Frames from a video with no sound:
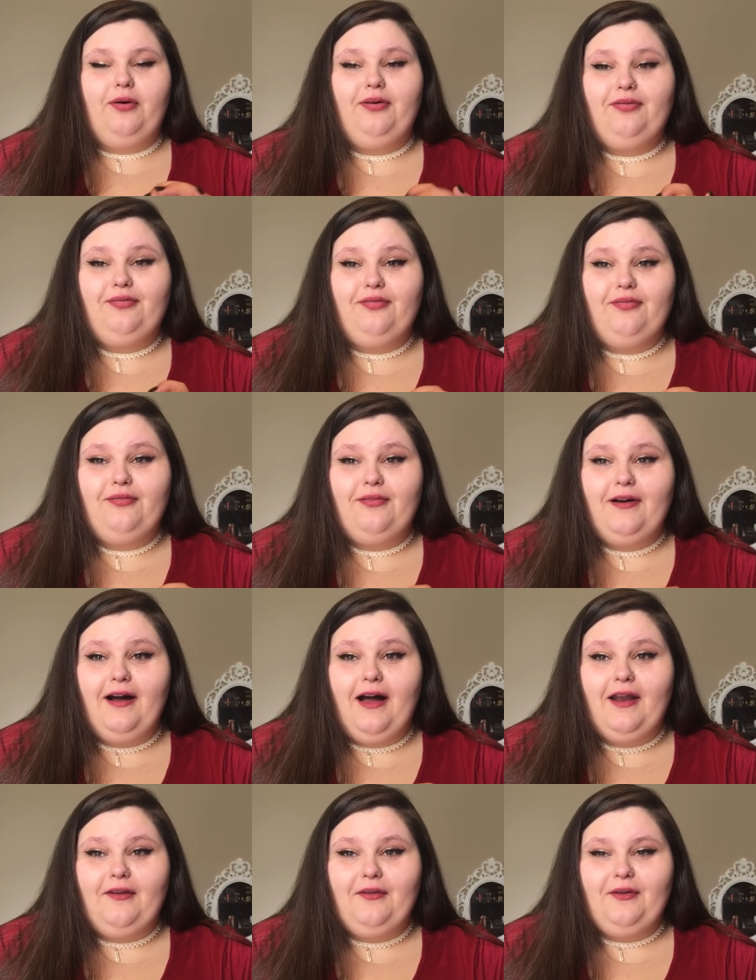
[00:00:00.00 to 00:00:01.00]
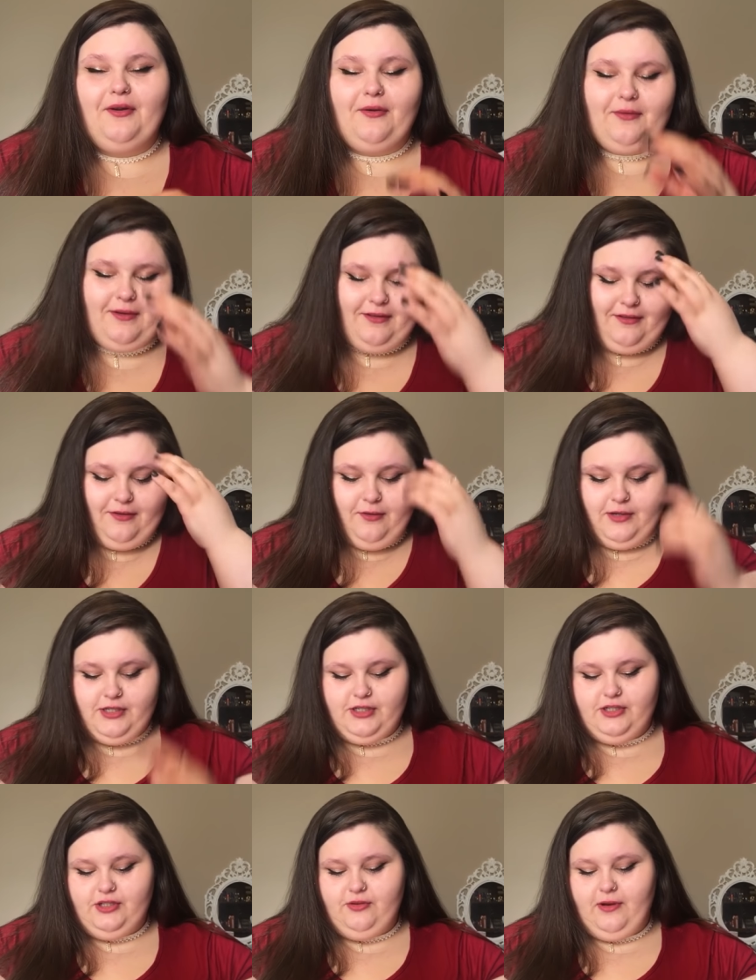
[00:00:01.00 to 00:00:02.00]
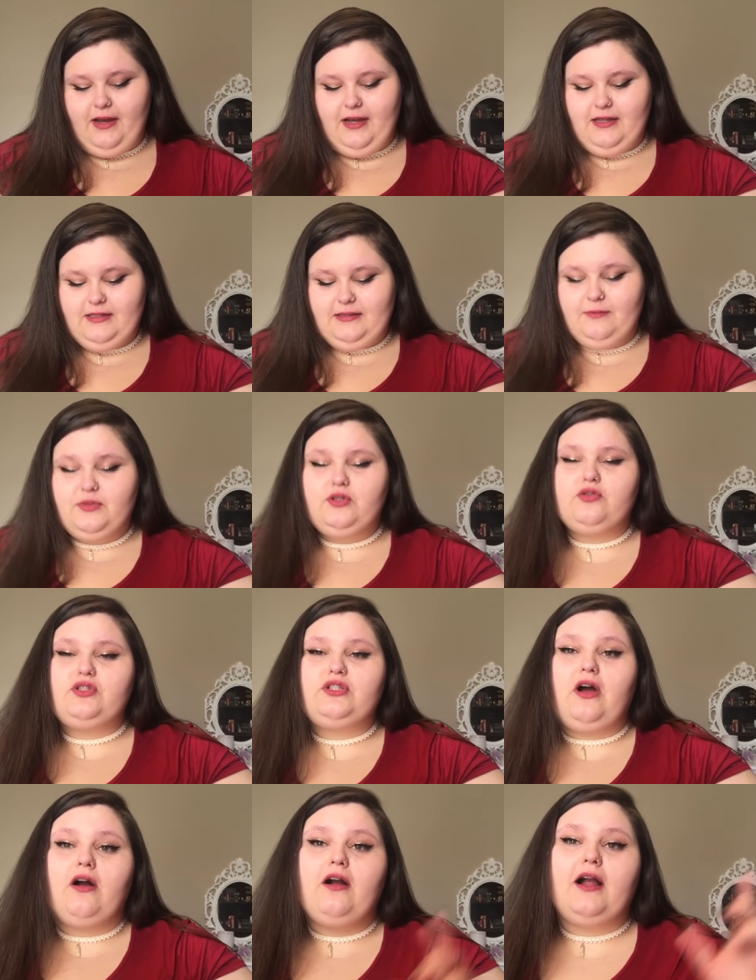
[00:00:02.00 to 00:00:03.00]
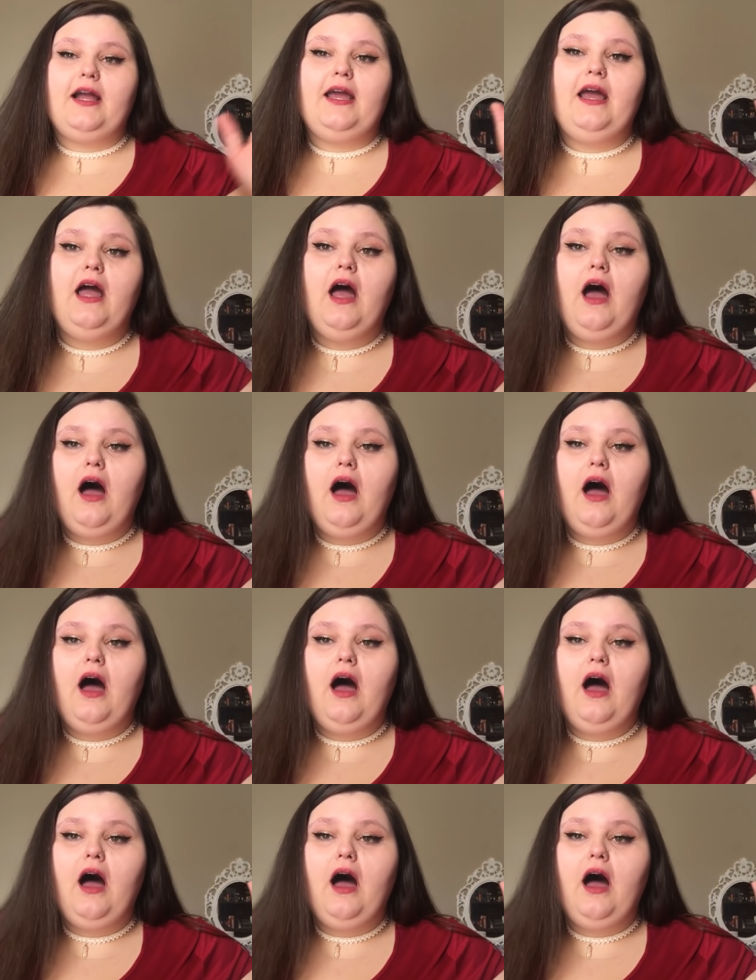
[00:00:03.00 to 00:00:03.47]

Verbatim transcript: I don't know what other questions you asked. I'm so sorry.